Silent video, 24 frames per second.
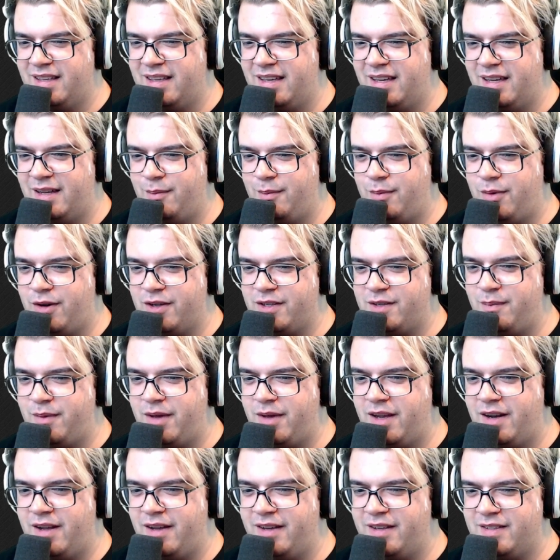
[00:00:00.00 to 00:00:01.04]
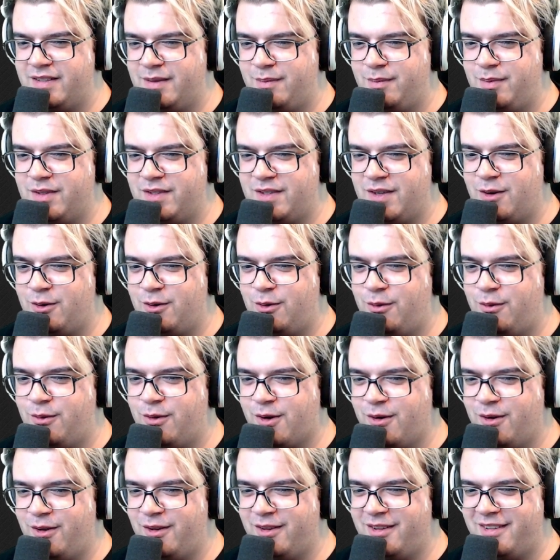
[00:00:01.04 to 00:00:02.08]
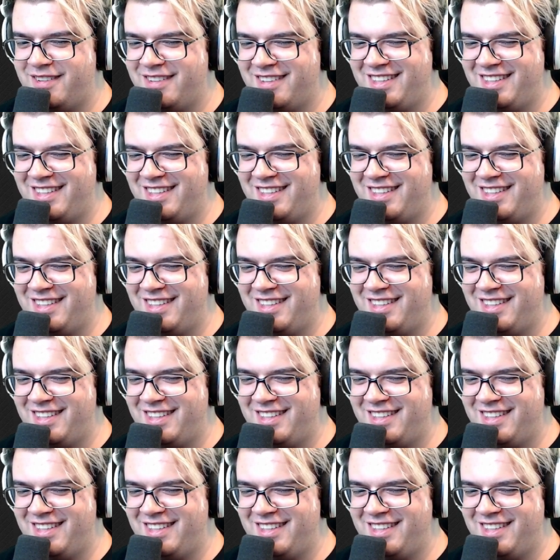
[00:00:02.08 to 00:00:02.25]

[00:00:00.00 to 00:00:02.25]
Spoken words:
And boss meta is a bizarro world.